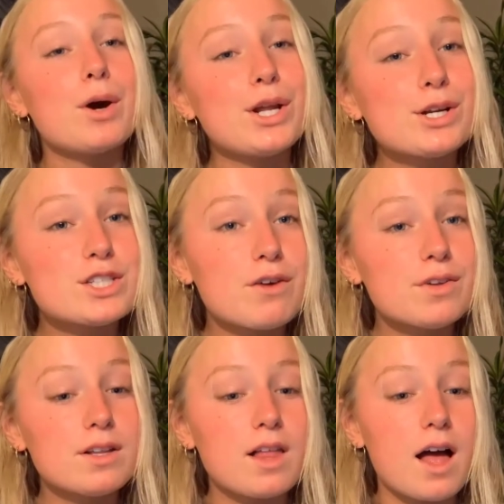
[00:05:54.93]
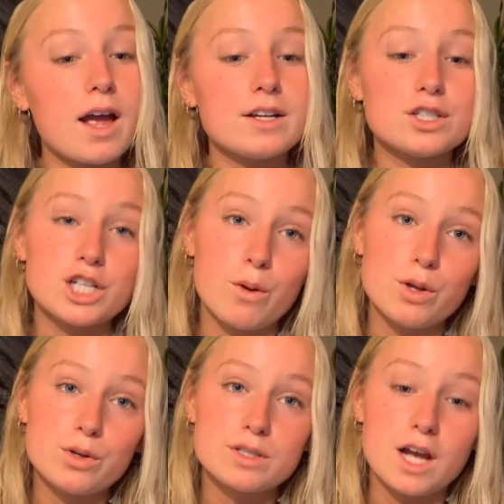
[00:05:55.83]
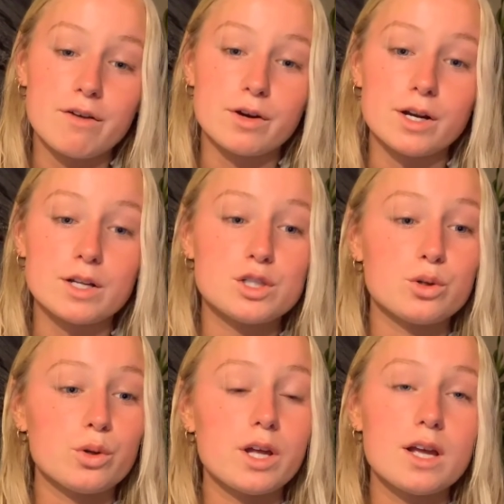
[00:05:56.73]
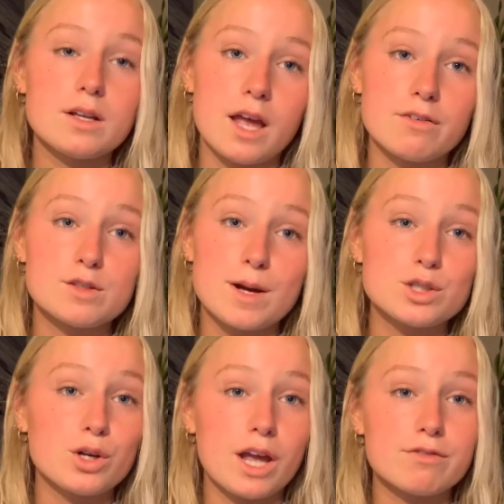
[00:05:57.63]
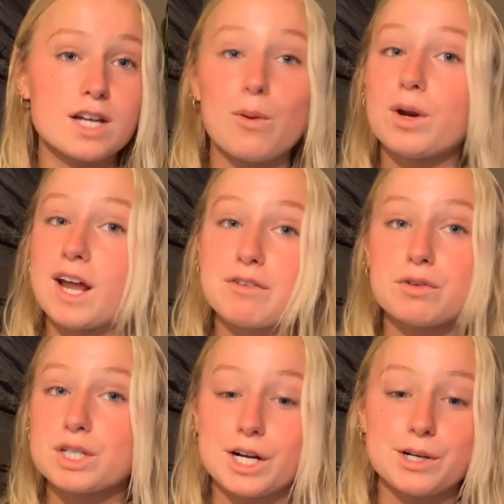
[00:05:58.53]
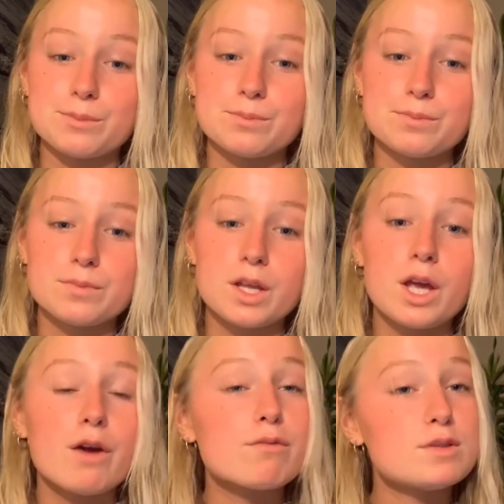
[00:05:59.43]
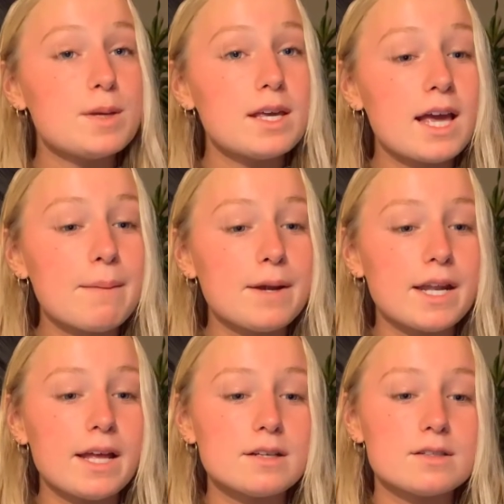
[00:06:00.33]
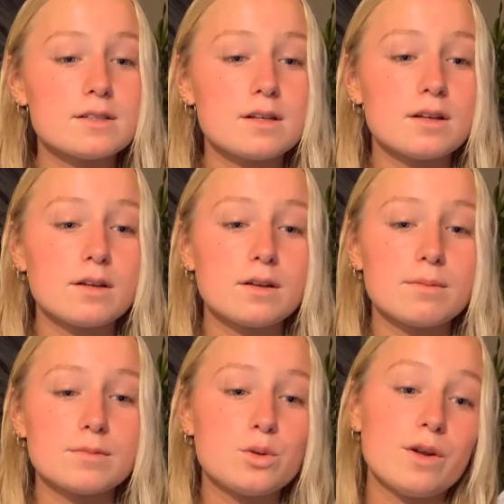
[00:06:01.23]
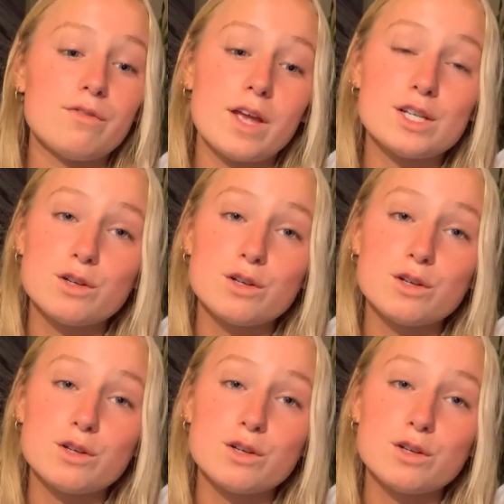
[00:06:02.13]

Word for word: Putting yourself on the line to share what you discovered is truly a gift, special gift I would never return. From speaking at meetings to in